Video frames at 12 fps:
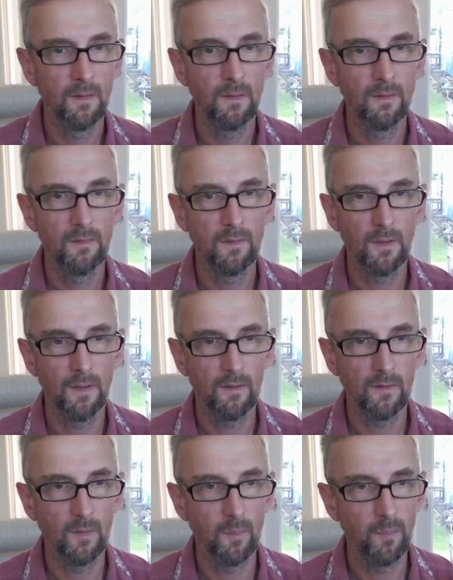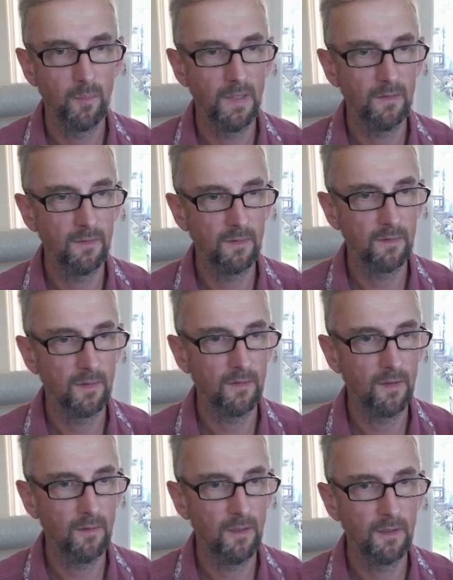So that's a basic
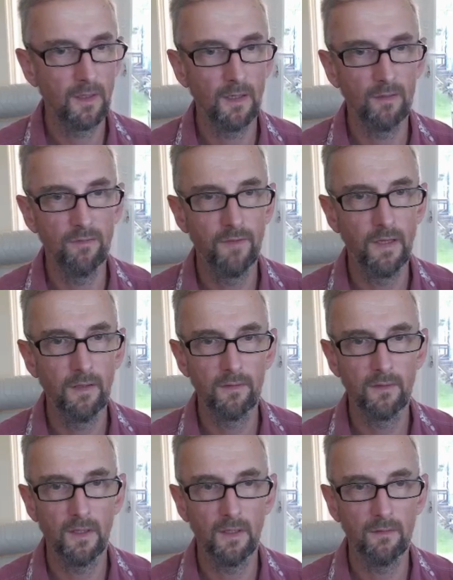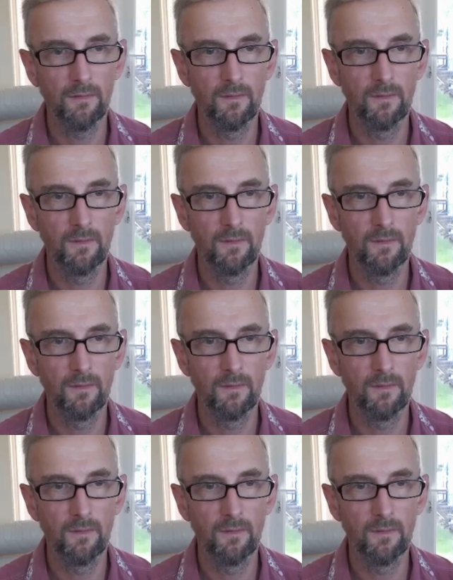setup. Okay, fail-safe.